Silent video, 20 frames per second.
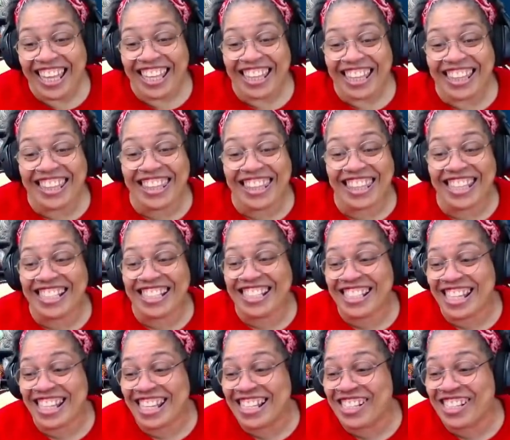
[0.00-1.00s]

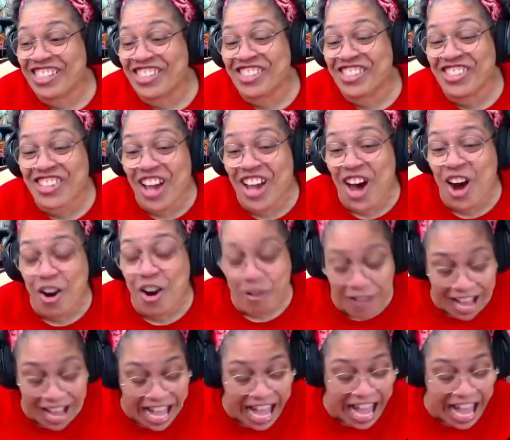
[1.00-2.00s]
This is so
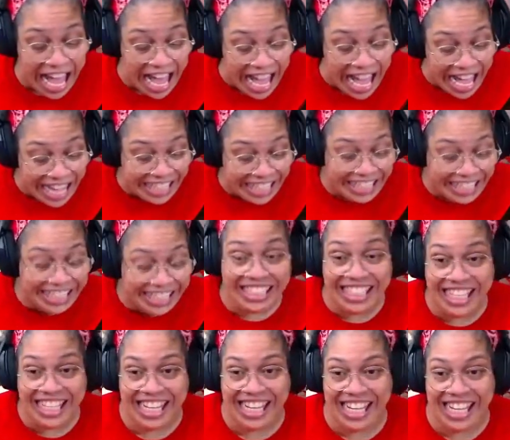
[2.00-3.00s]

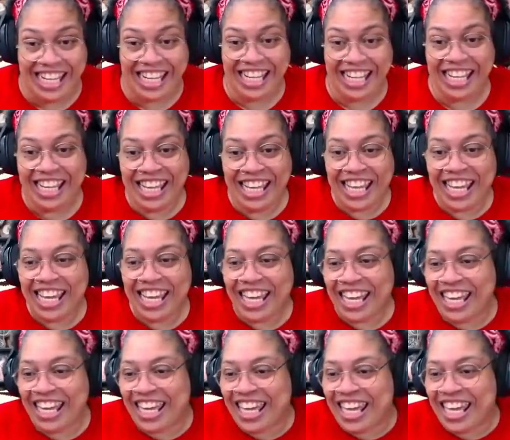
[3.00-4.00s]
ugly.
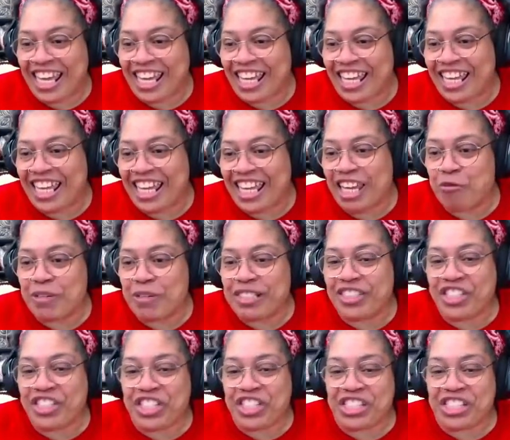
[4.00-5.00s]
It
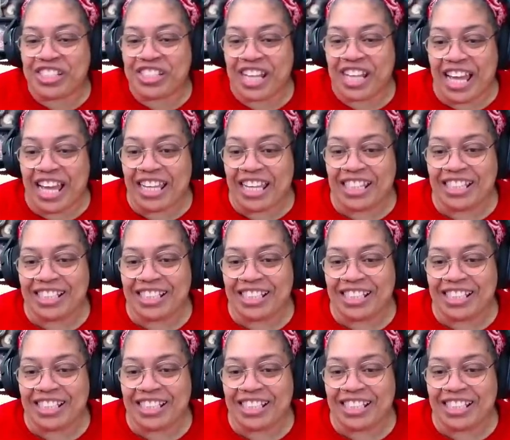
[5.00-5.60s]
would just like.